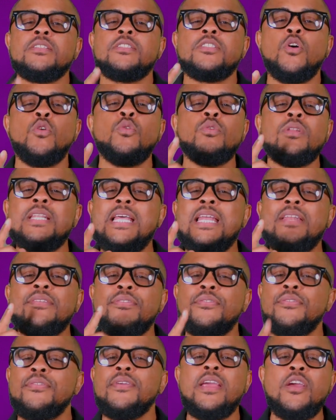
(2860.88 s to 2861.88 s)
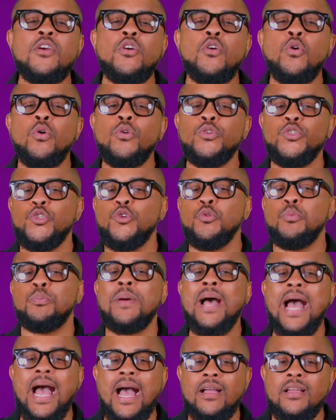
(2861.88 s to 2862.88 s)
Don't let fear hold you
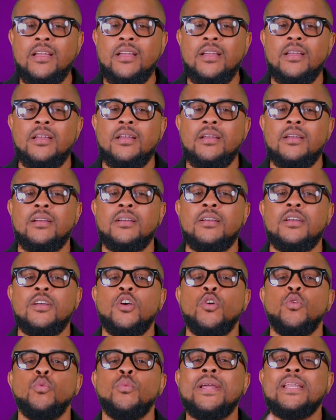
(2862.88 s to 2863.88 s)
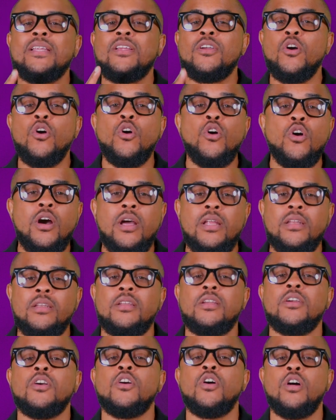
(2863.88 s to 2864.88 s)
back when God
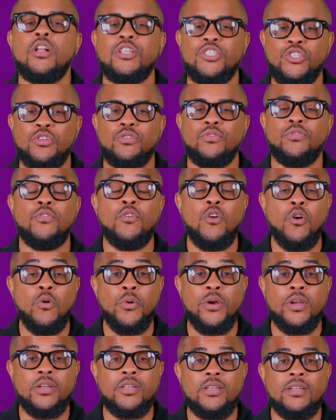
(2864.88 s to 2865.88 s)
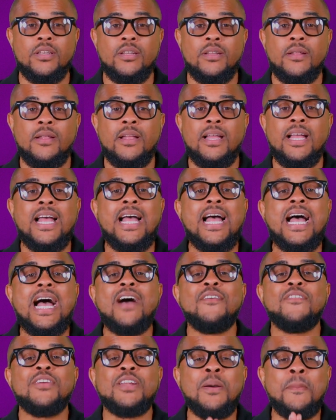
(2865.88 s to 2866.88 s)
calls you forward.
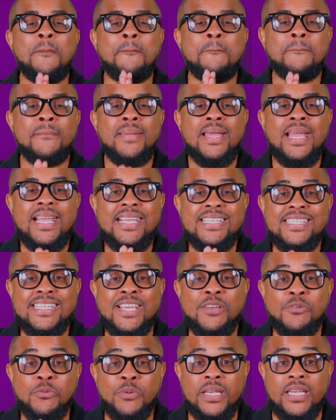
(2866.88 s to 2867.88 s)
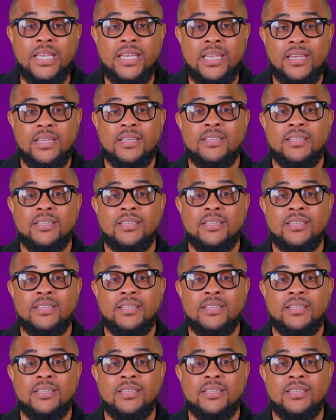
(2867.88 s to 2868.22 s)
Have an amazing week.